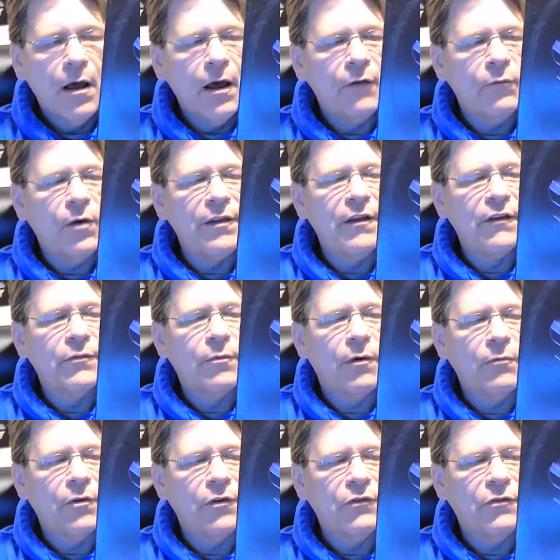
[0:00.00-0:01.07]
when this one
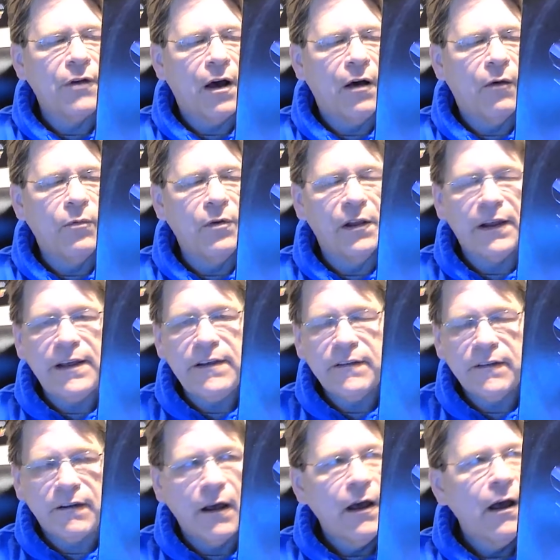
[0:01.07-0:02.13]
was
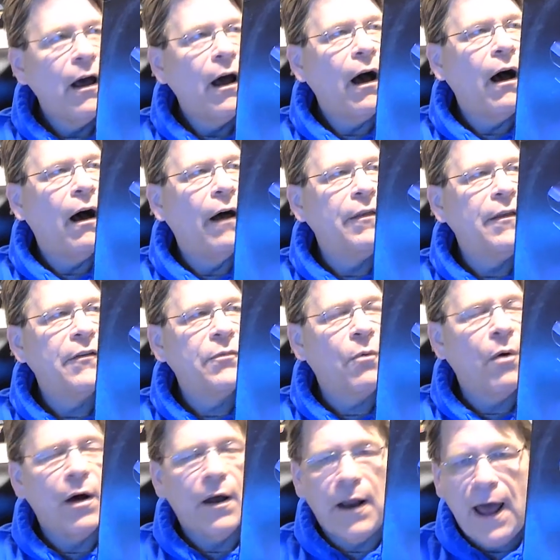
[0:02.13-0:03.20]
released. This
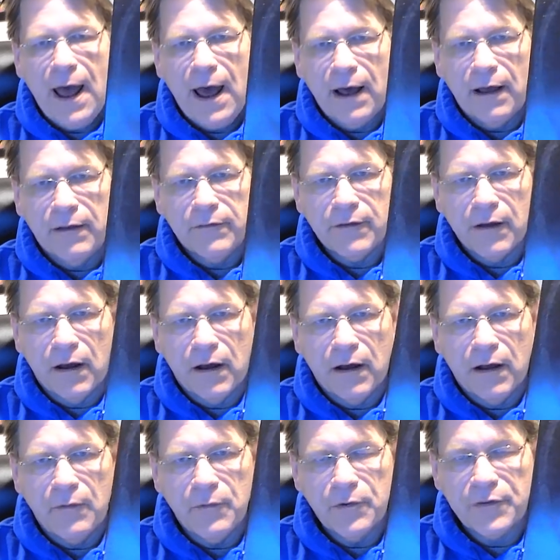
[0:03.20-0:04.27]
one has
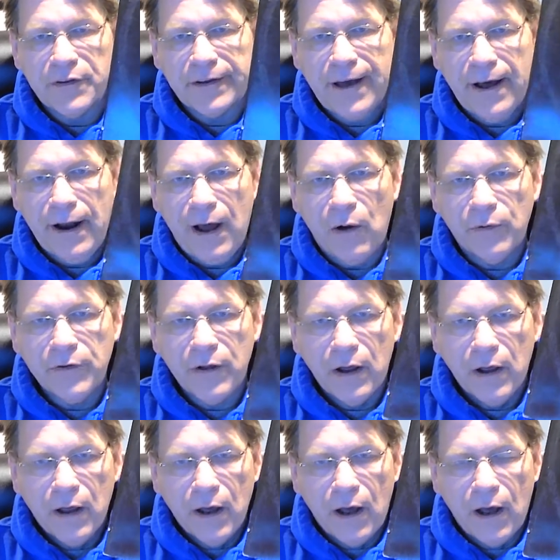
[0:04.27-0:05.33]
it was a cutout.
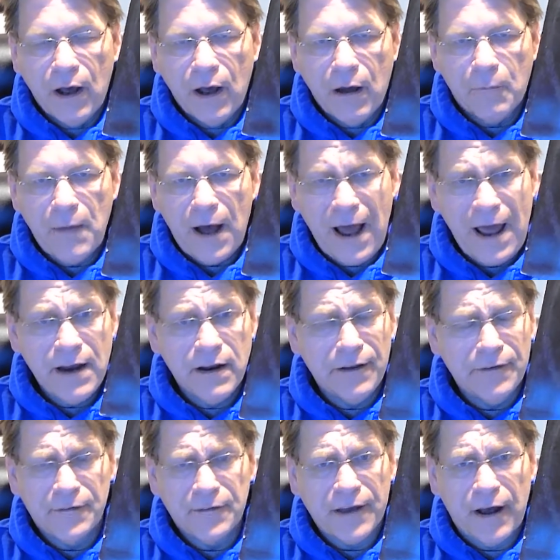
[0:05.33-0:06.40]
I had it
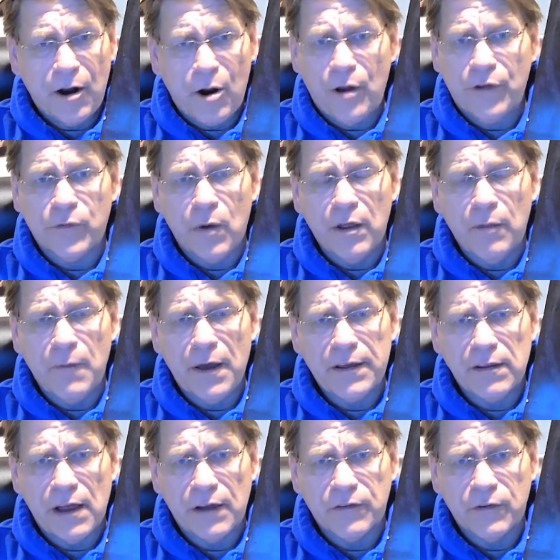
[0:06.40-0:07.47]
as a cutout as well in my
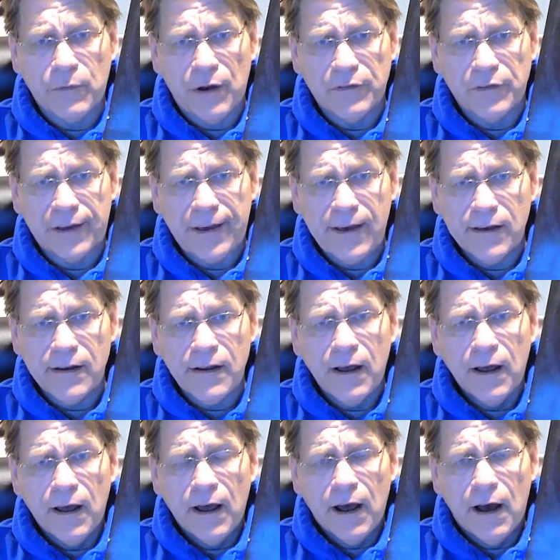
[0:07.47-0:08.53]
collection when I was a kid.
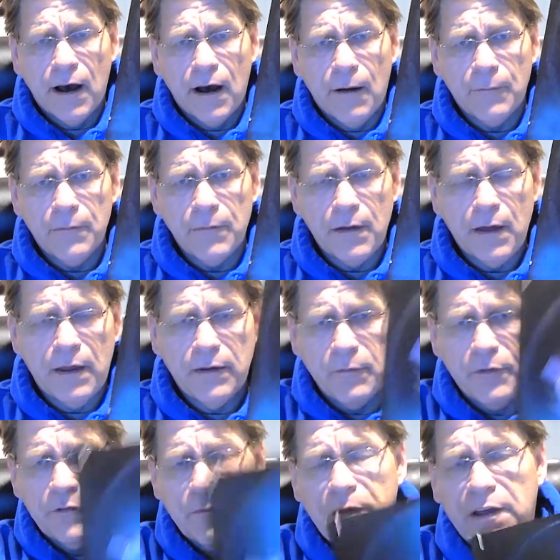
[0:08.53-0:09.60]
And it
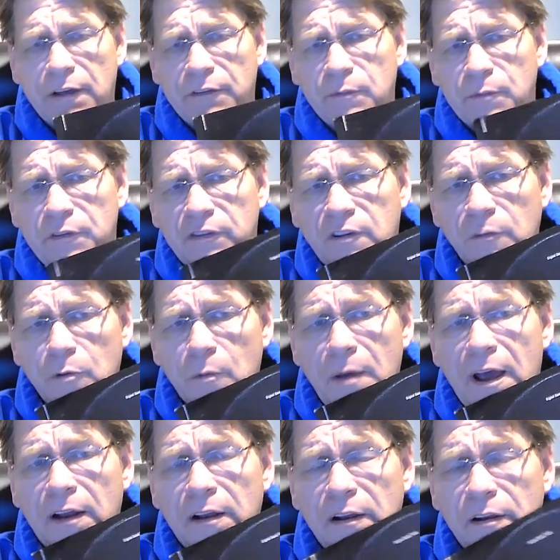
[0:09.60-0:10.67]
was because it was
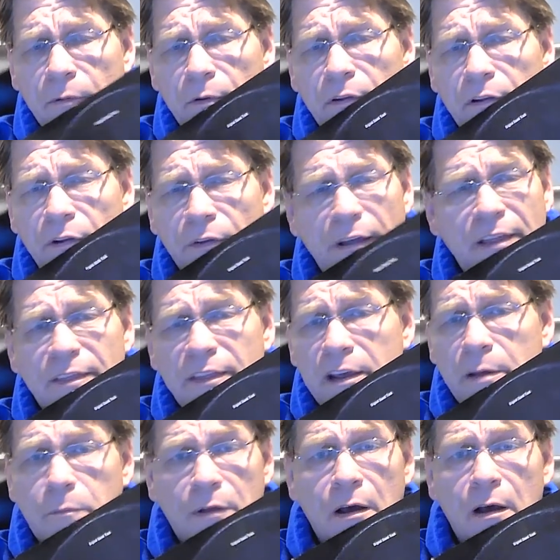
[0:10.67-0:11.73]
Superman, and that
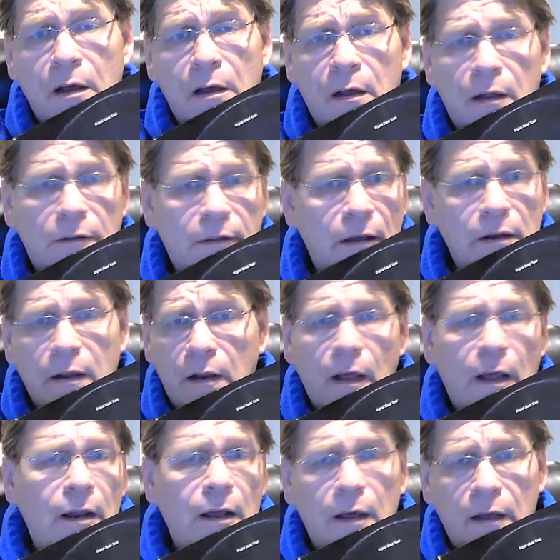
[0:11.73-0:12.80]
theme, dun dun
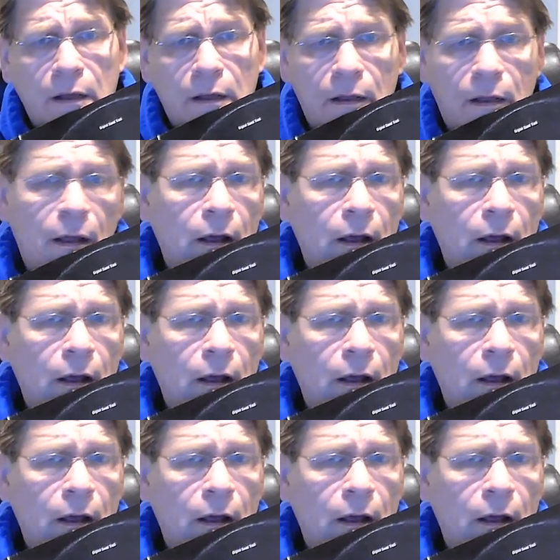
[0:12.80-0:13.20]
dun dun